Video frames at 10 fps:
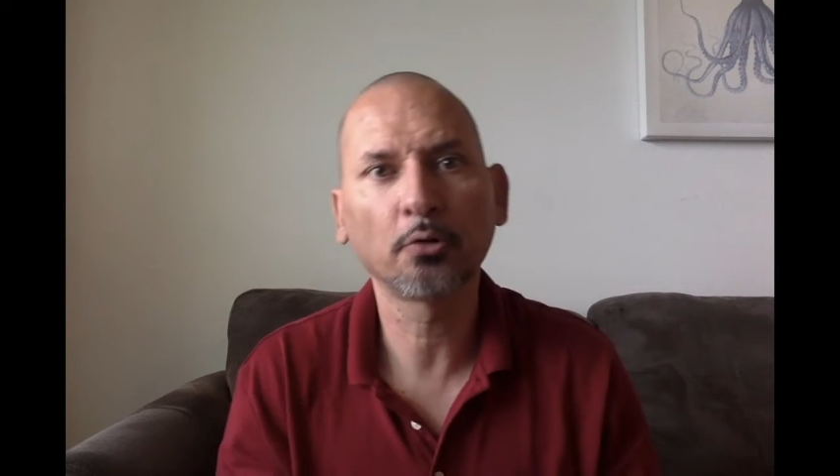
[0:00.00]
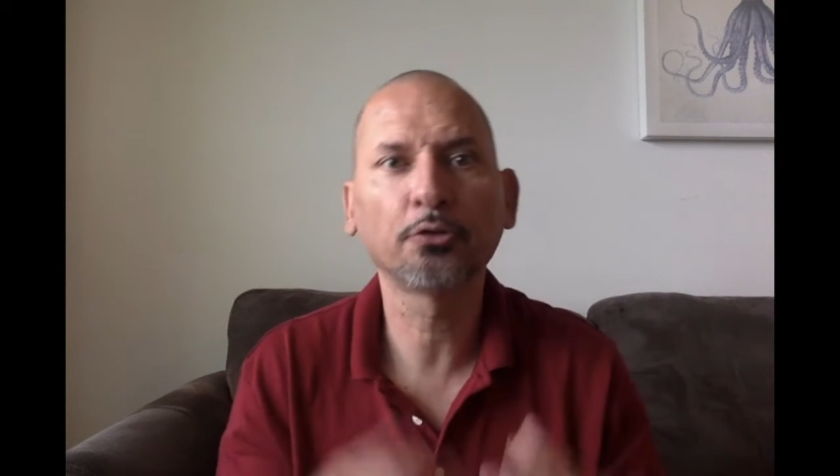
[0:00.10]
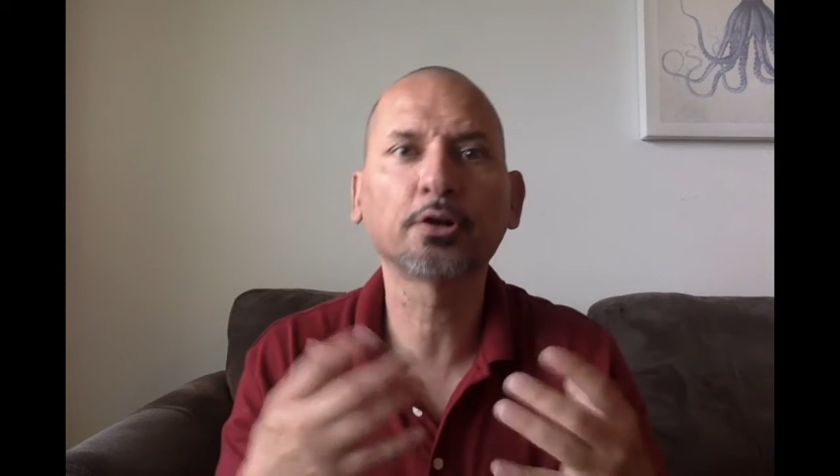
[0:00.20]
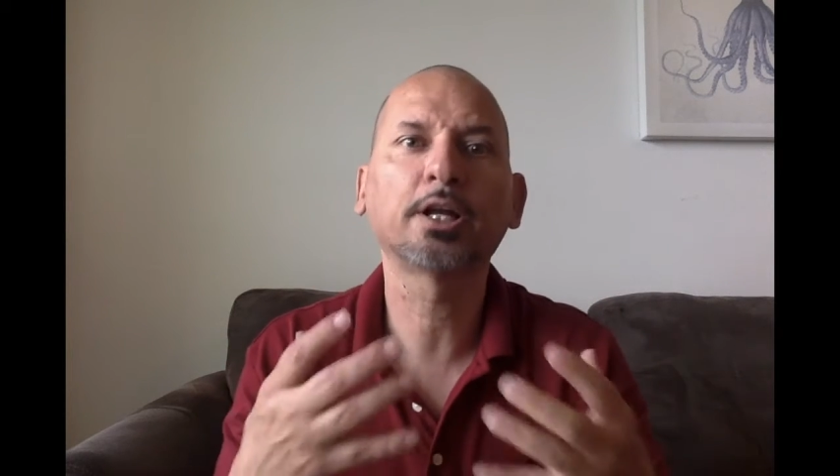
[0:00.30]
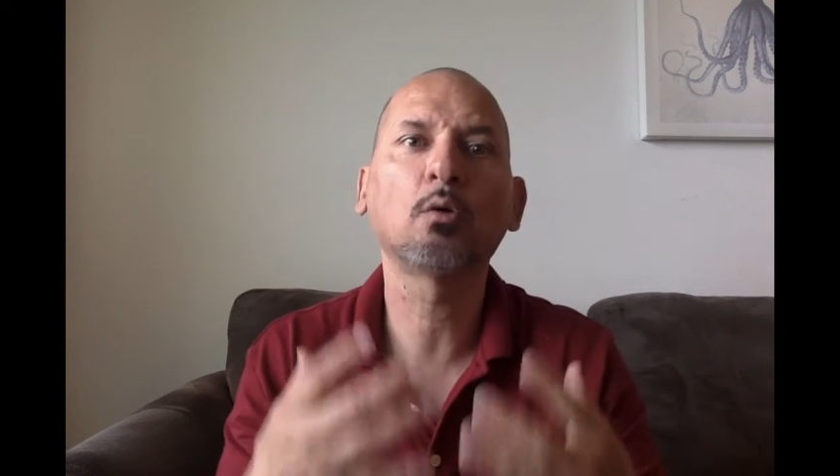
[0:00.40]

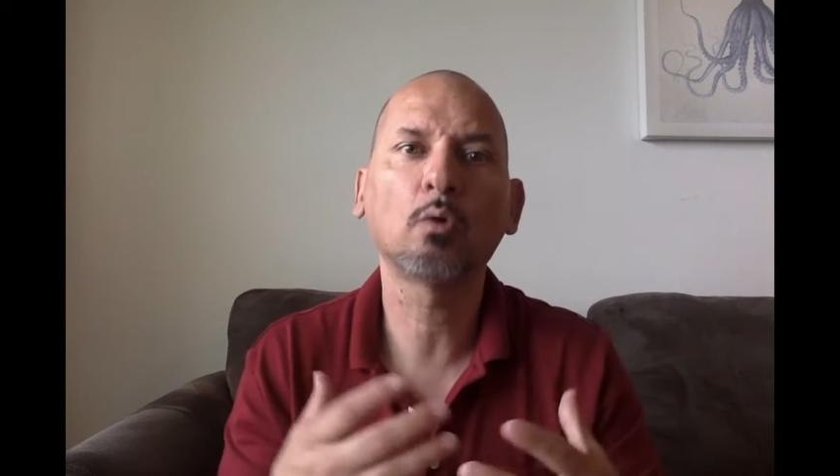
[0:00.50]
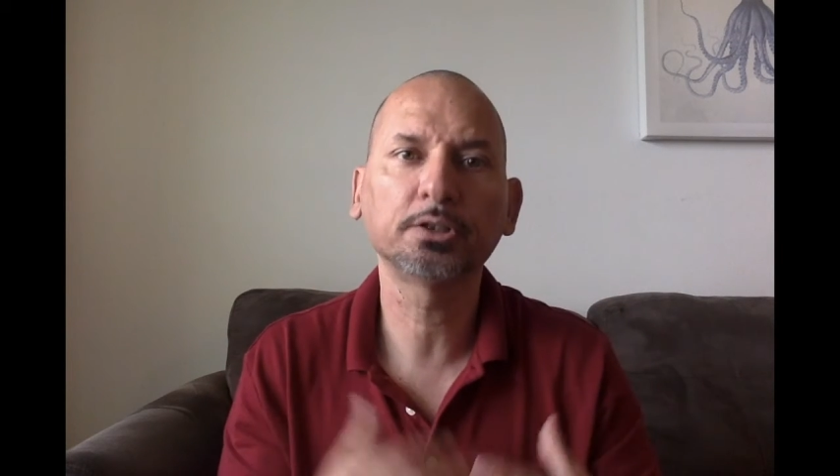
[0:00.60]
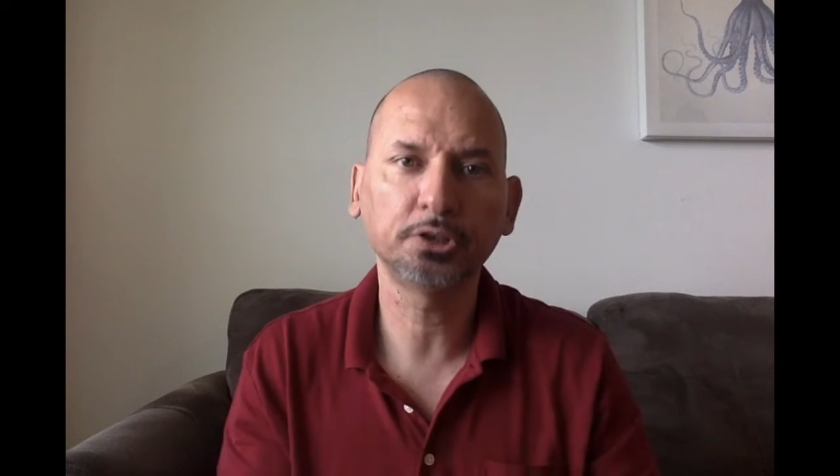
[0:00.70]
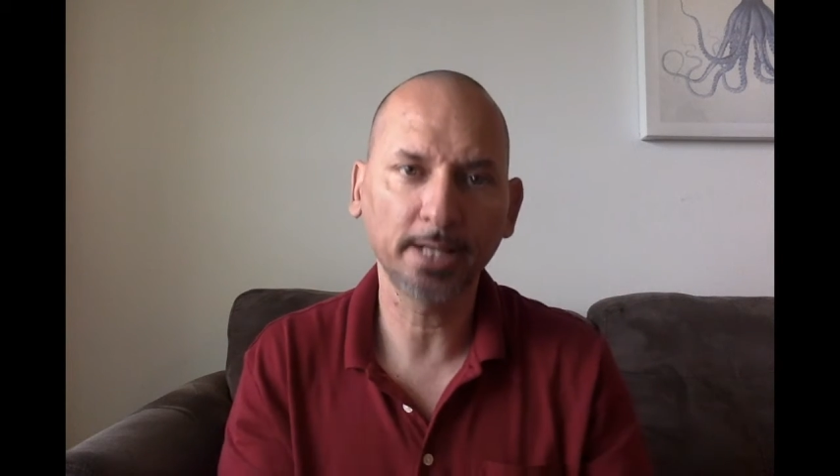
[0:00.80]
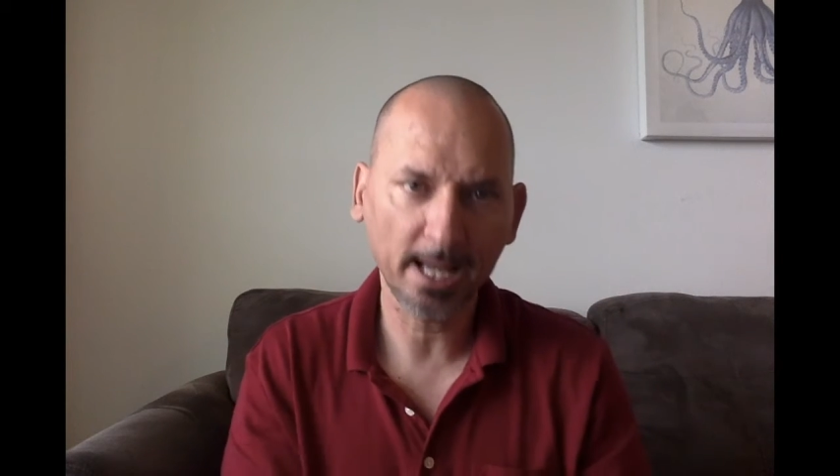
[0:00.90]
they're going to
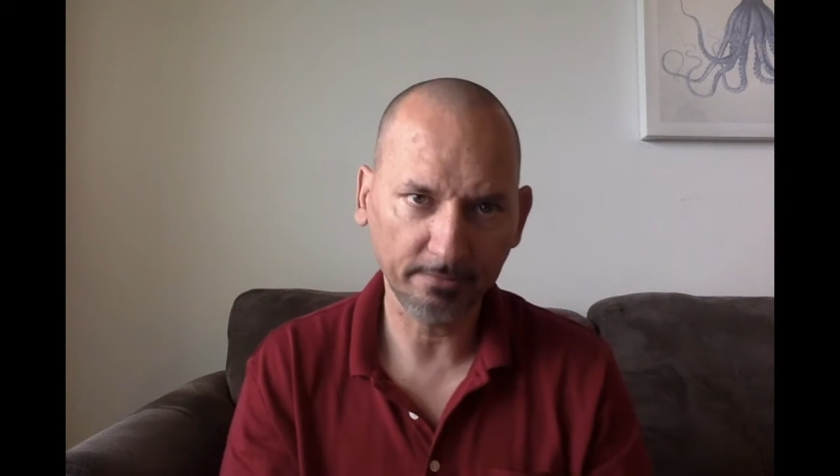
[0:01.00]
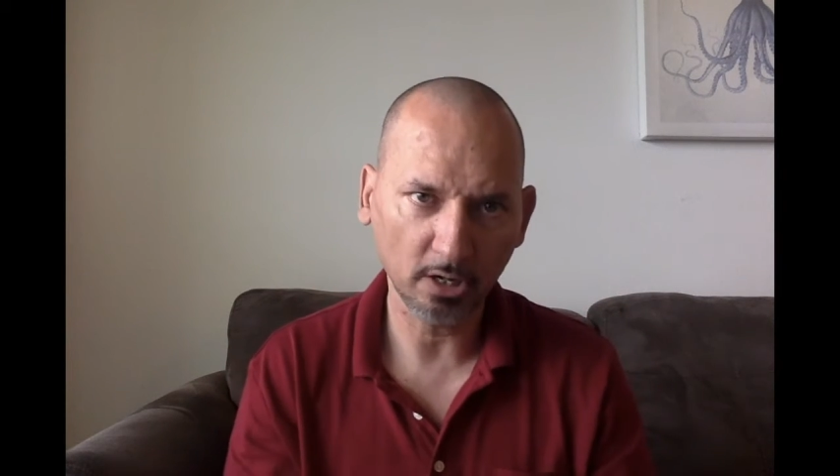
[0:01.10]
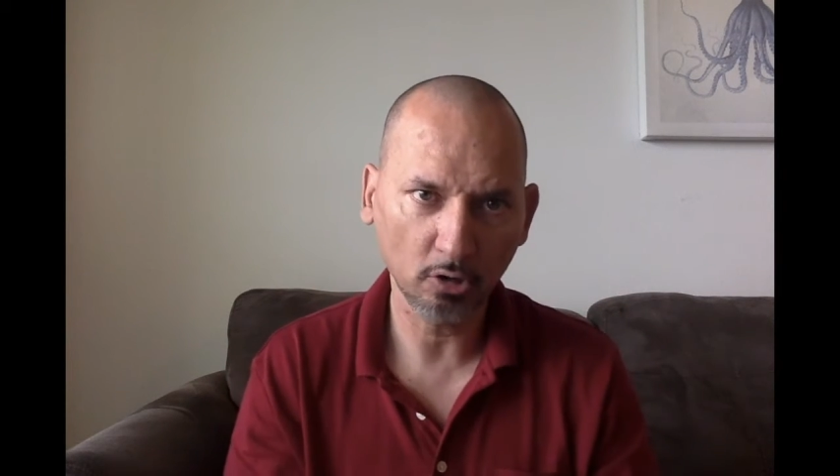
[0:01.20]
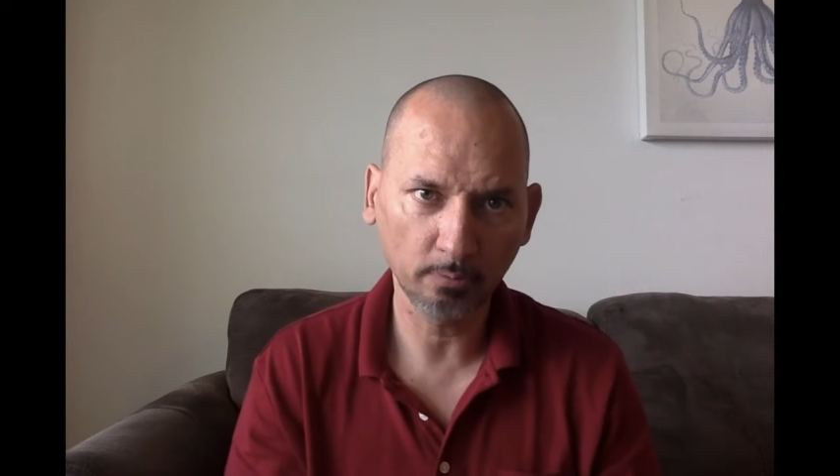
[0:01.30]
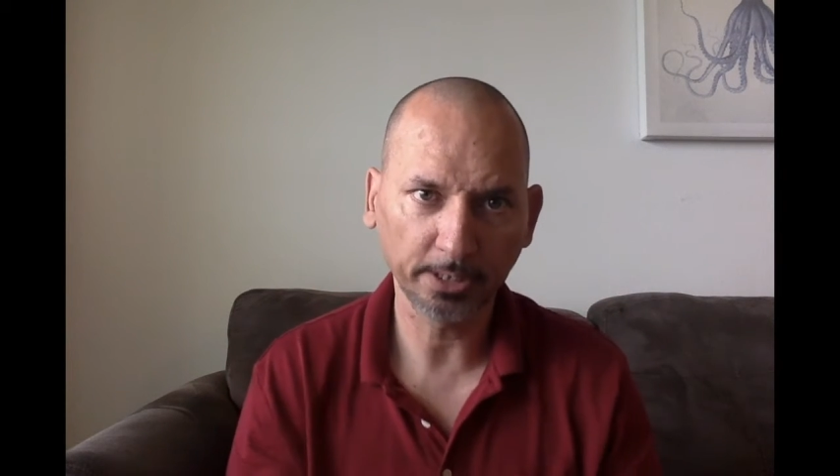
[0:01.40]
want you to have a
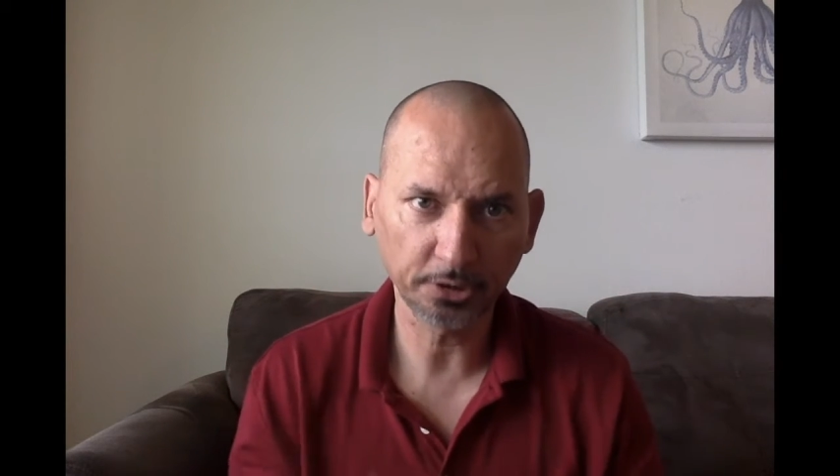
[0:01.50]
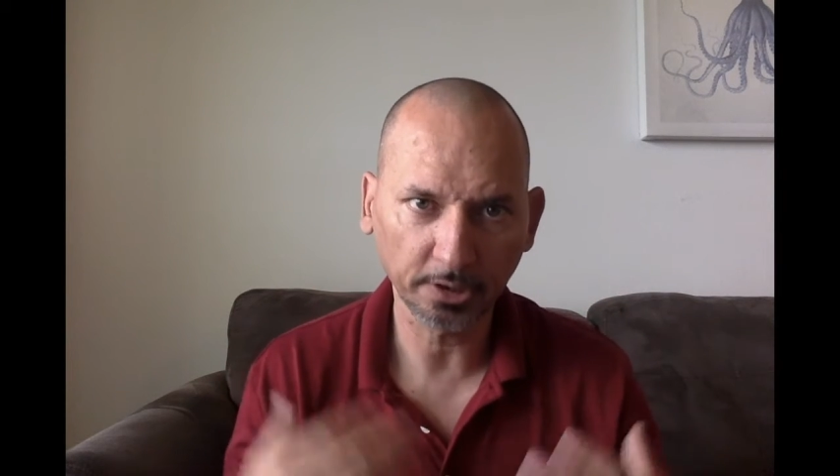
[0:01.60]
home that you're